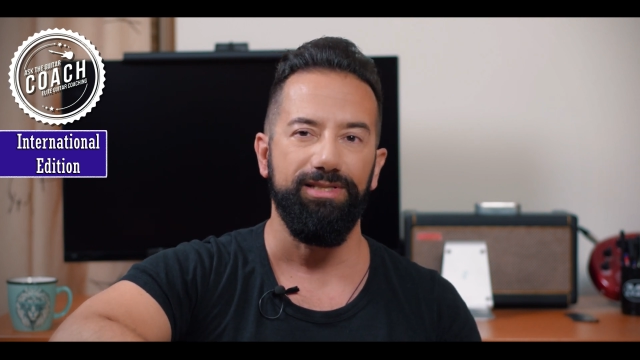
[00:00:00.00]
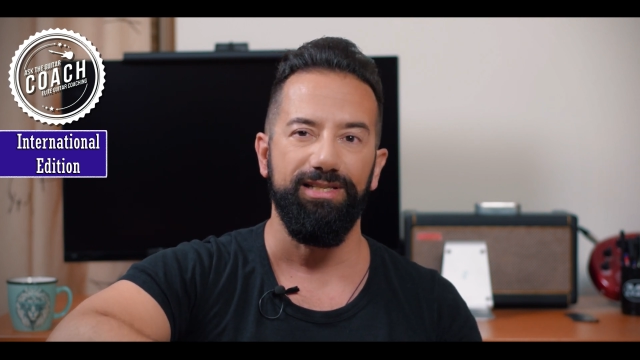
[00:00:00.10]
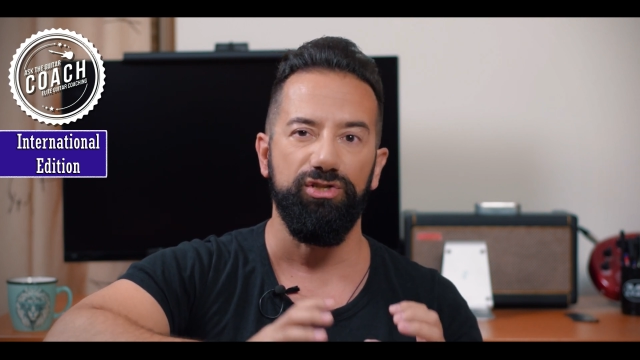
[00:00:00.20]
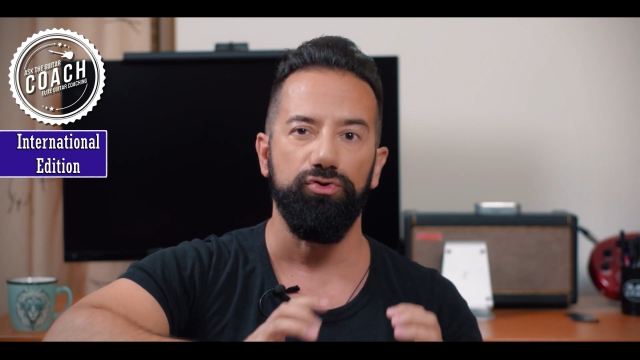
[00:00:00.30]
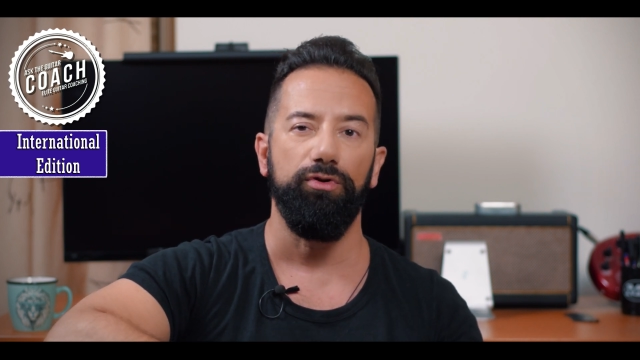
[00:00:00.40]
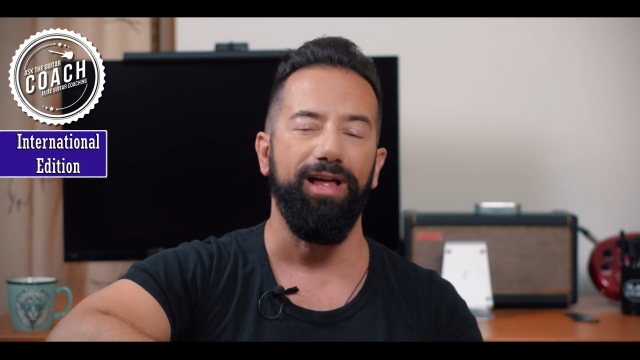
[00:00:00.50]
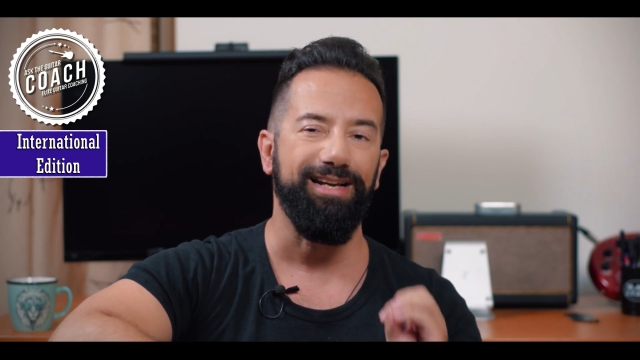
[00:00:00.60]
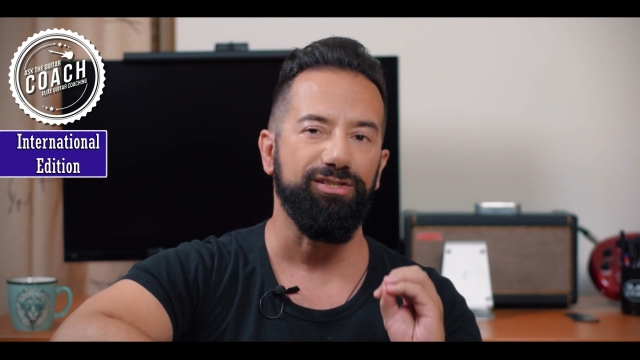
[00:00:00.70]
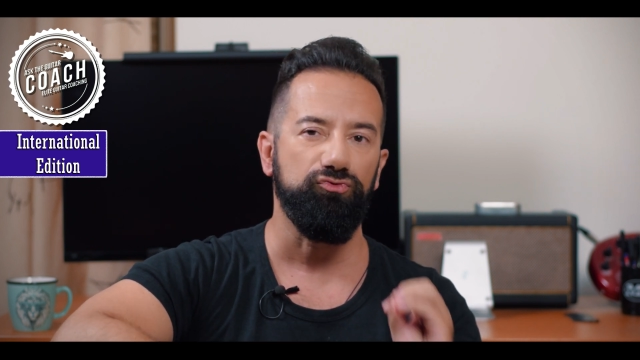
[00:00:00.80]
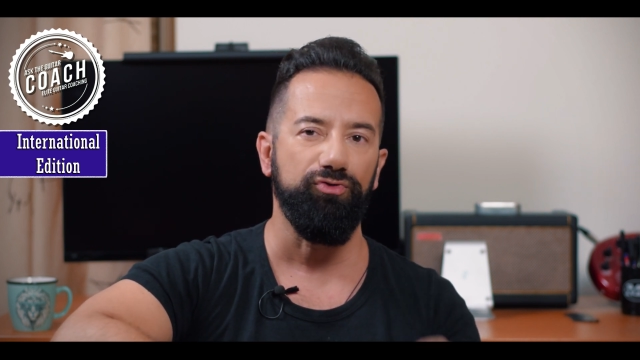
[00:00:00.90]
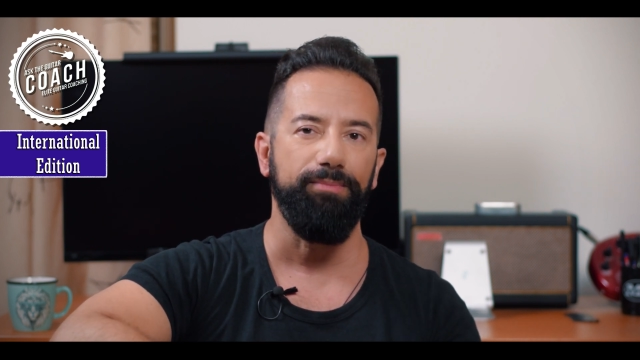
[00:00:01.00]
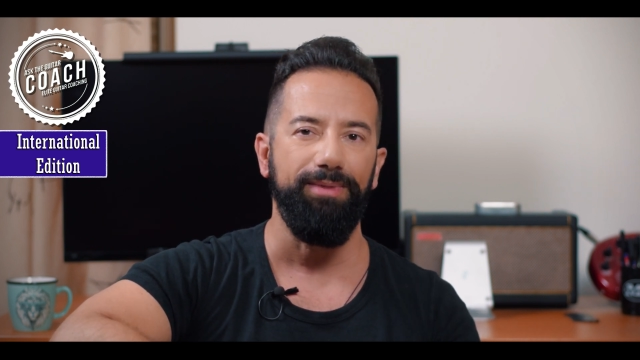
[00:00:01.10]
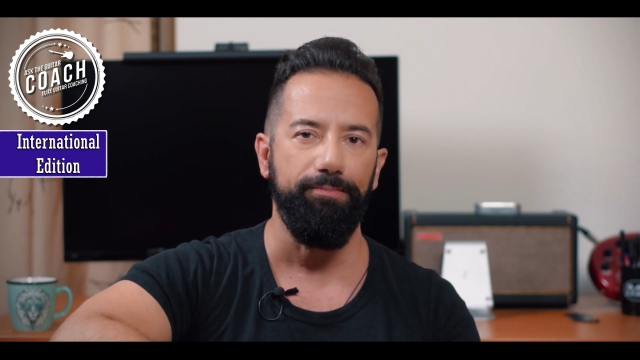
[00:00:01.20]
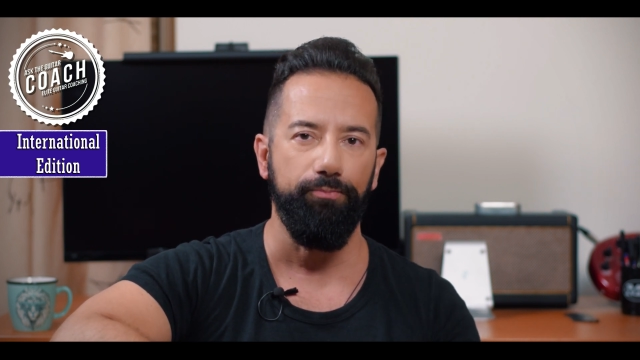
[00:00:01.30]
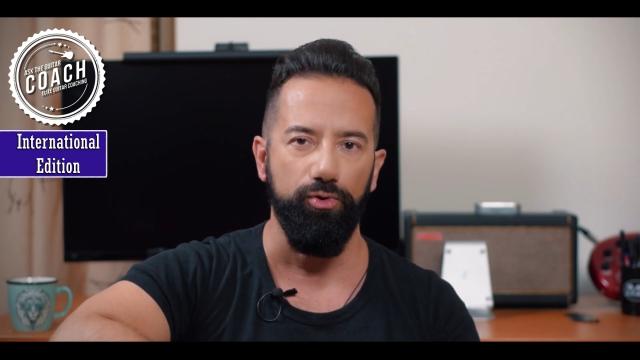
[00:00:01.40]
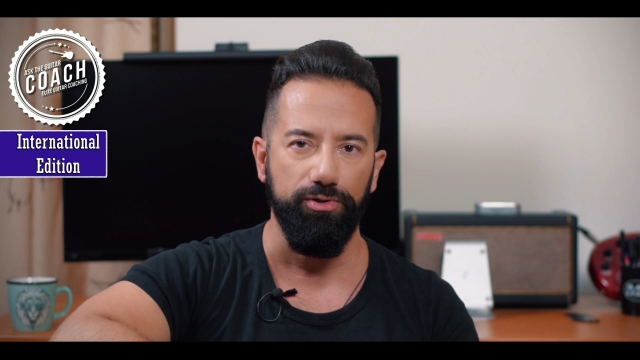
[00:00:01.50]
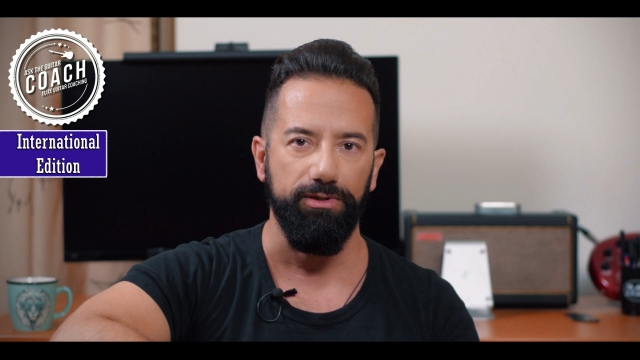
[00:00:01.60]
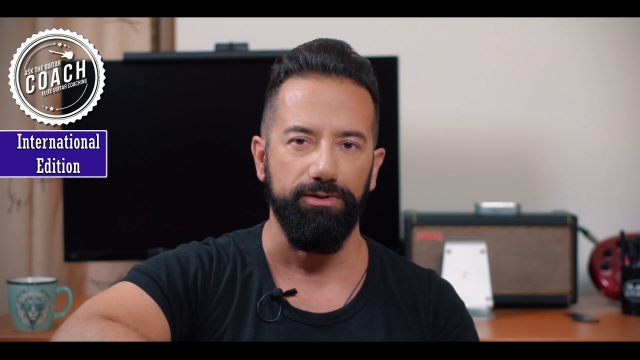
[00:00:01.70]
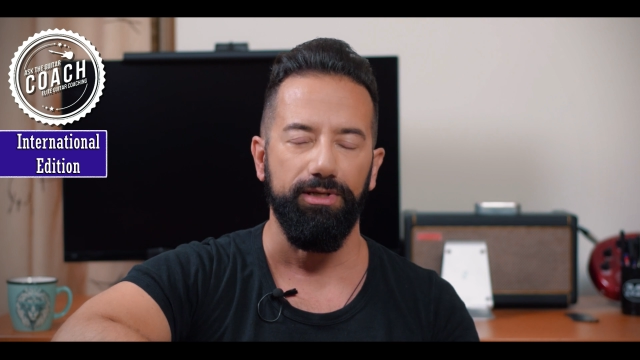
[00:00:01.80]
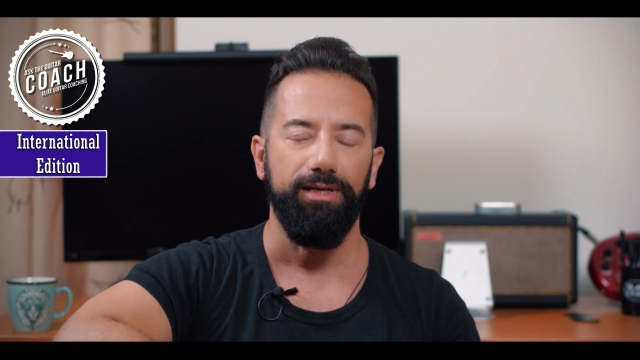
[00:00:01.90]
This is all extremely
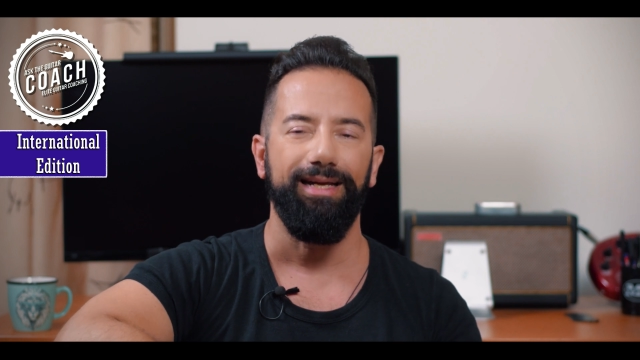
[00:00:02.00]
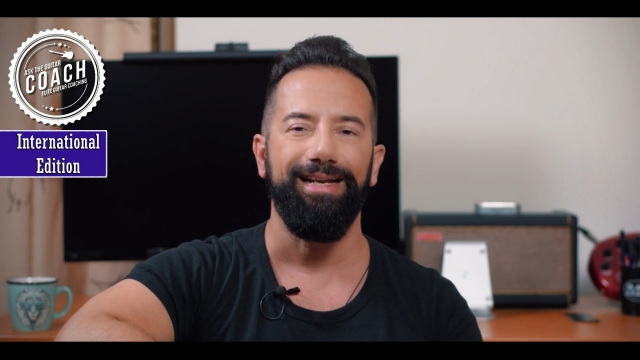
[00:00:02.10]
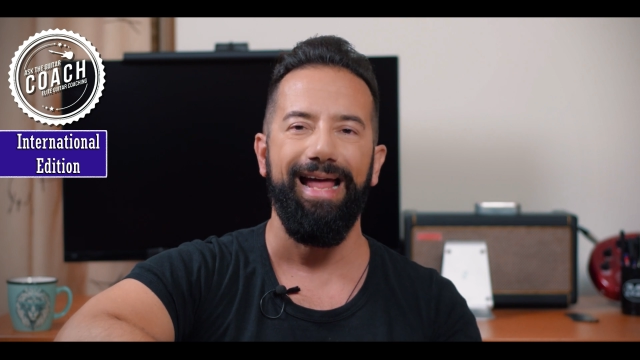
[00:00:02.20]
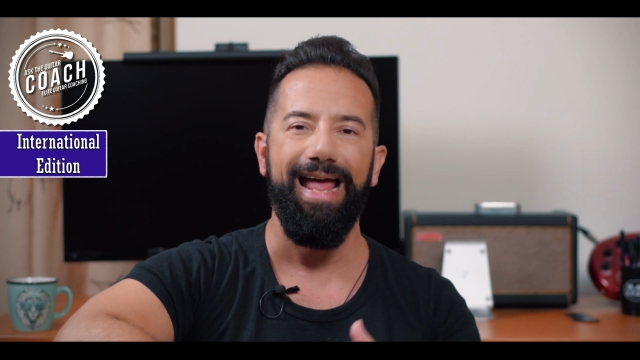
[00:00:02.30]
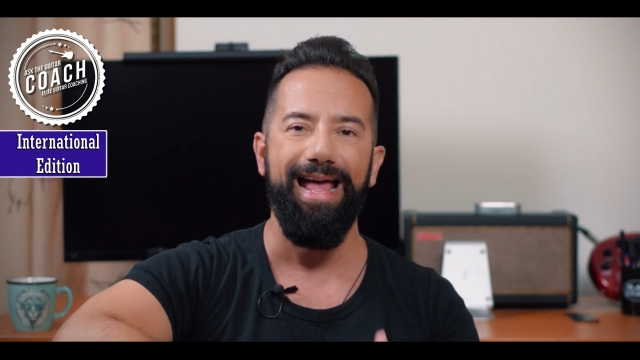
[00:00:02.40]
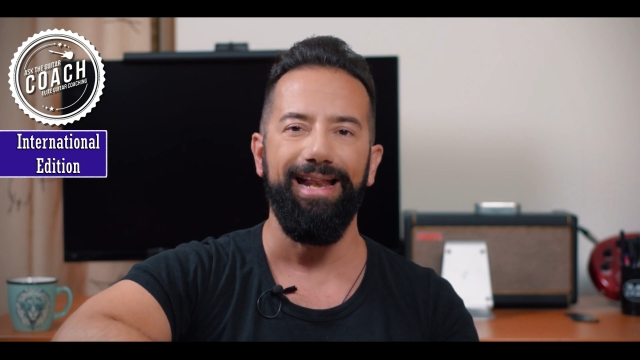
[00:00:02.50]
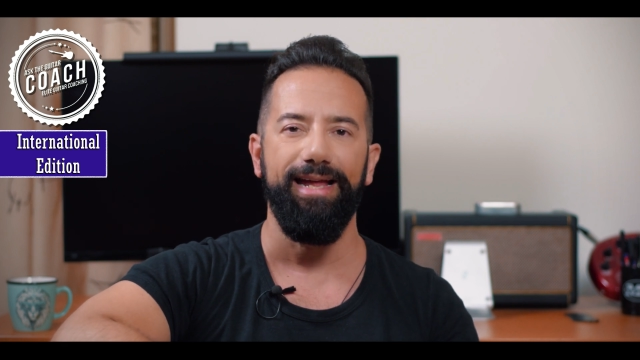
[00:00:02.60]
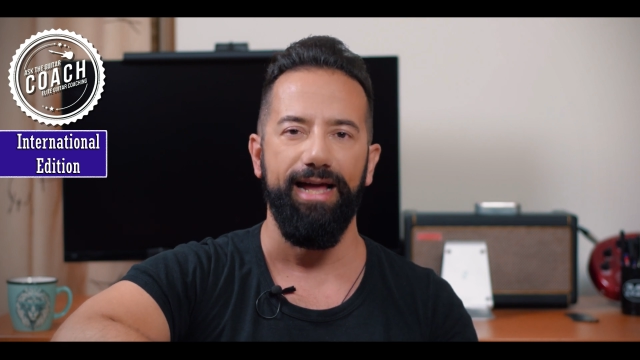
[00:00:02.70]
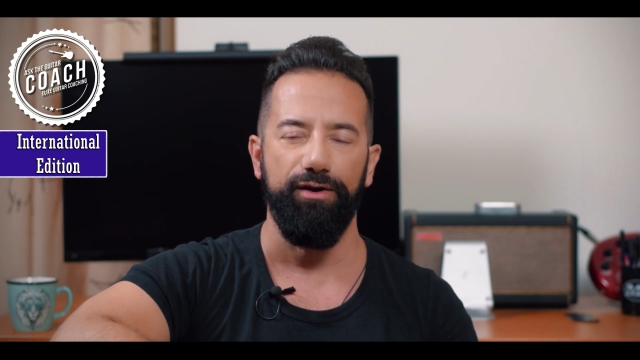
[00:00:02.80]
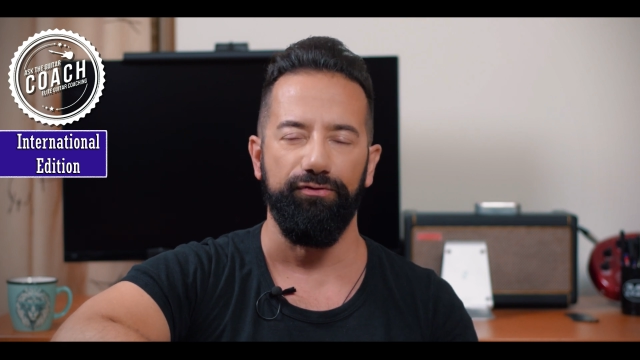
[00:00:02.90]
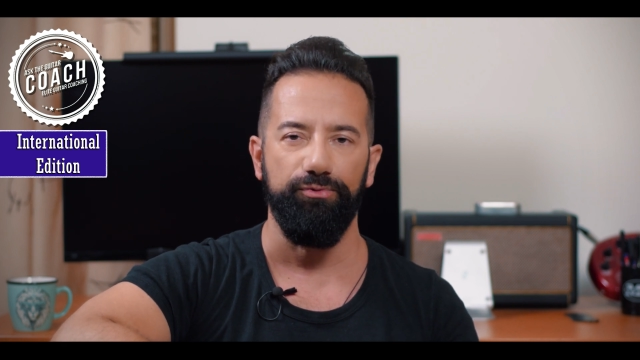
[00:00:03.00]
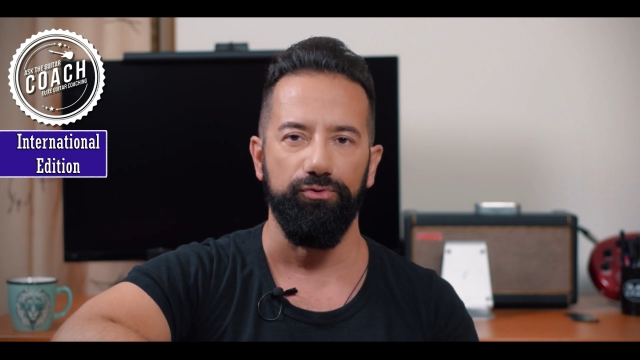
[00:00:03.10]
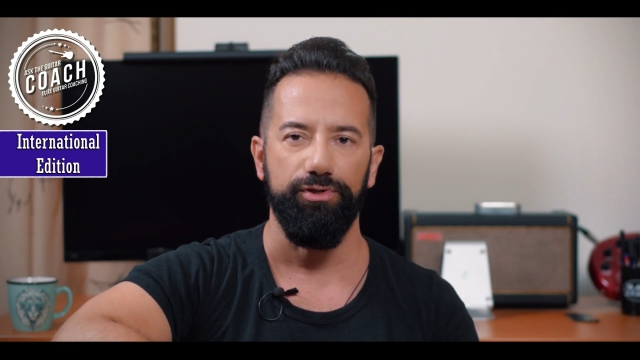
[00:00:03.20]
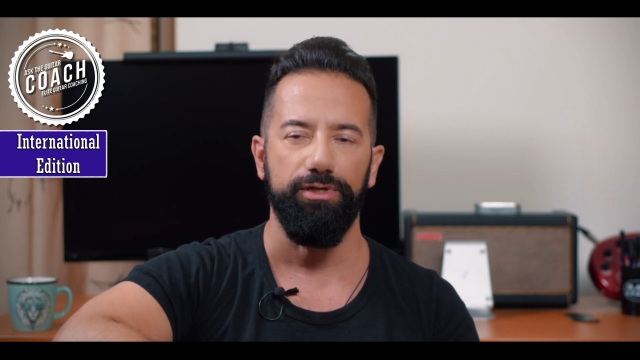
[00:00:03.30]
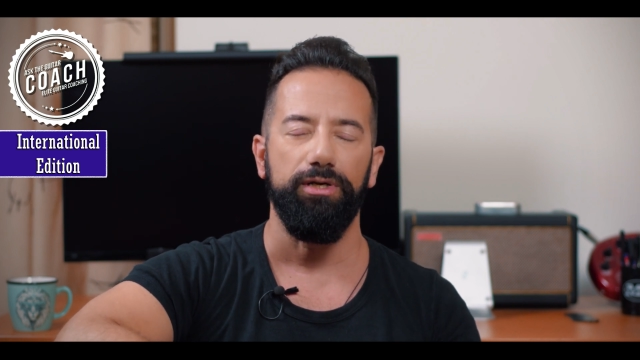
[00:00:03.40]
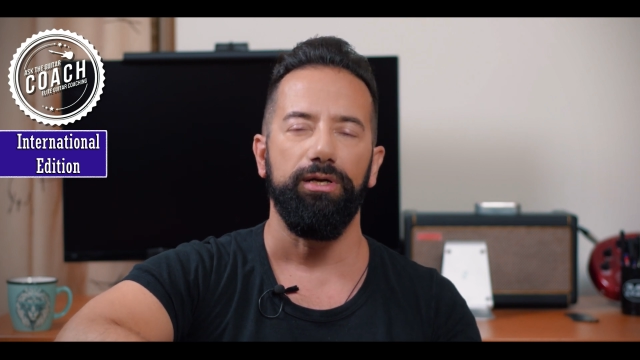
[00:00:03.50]
important in any kind of music.